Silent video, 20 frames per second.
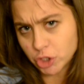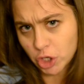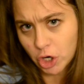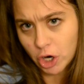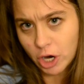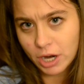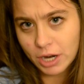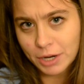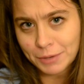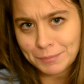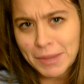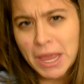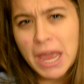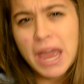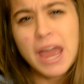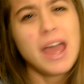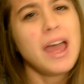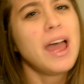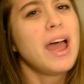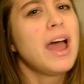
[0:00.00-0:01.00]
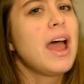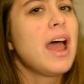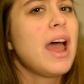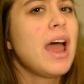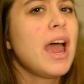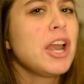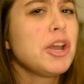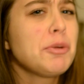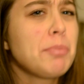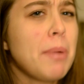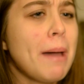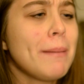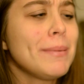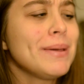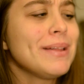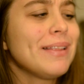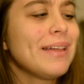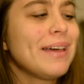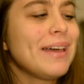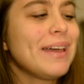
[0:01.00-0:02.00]
Jar. And you're
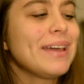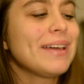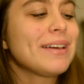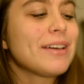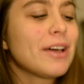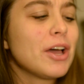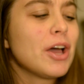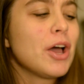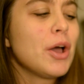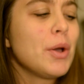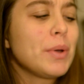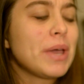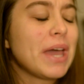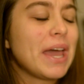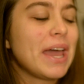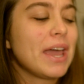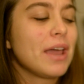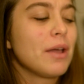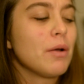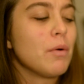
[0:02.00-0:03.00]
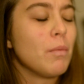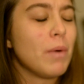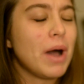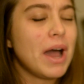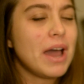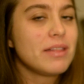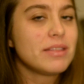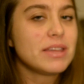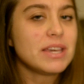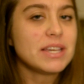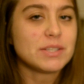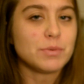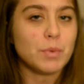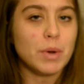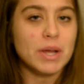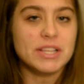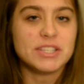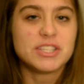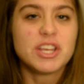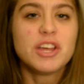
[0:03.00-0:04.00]
probably like, okay, why these
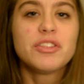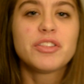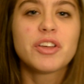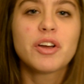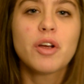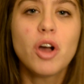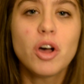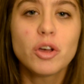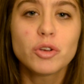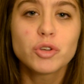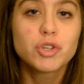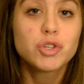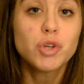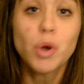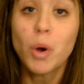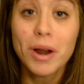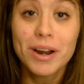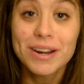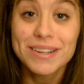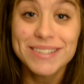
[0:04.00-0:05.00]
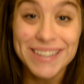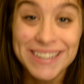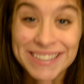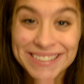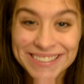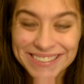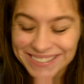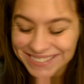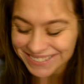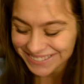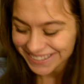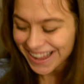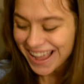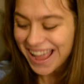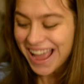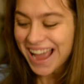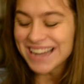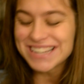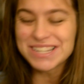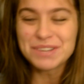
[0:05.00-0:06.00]
ones? They're all short.
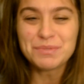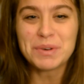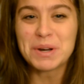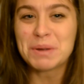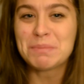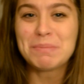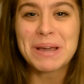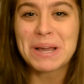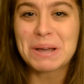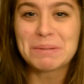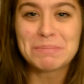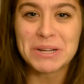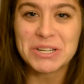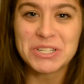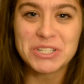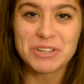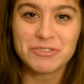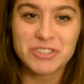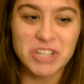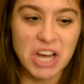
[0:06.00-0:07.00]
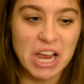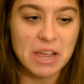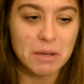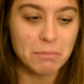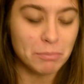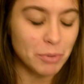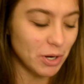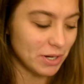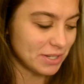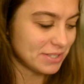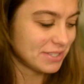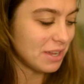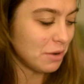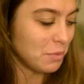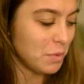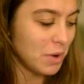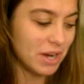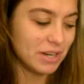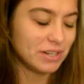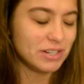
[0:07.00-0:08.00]
I didn't want to pick a bunch of giant books because
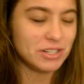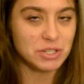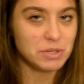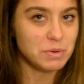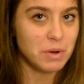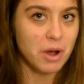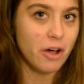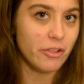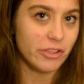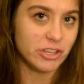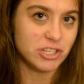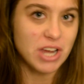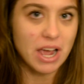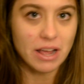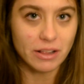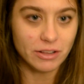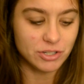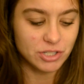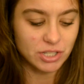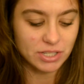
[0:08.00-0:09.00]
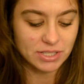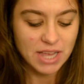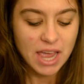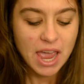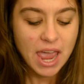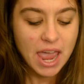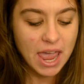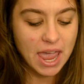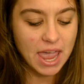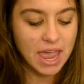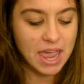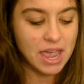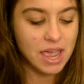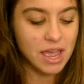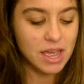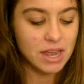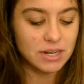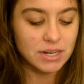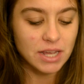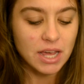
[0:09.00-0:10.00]
I wanted to do all the challenges.
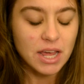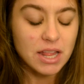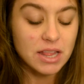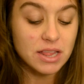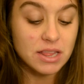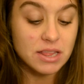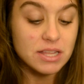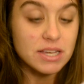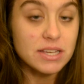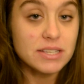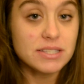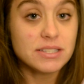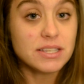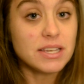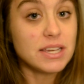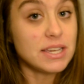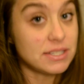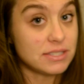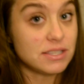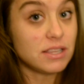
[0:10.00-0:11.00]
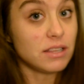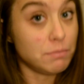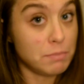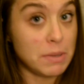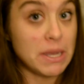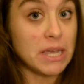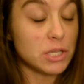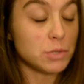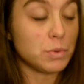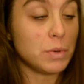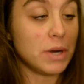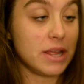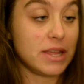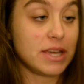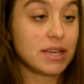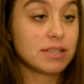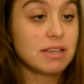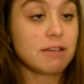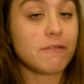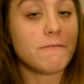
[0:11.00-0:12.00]
And this is the biggest one. I
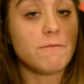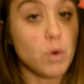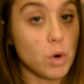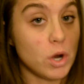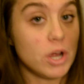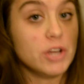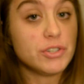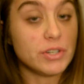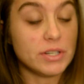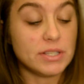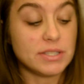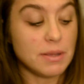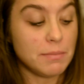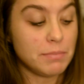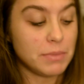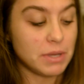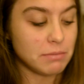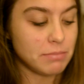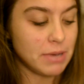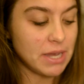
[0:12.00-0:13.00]
think it's like 400 and something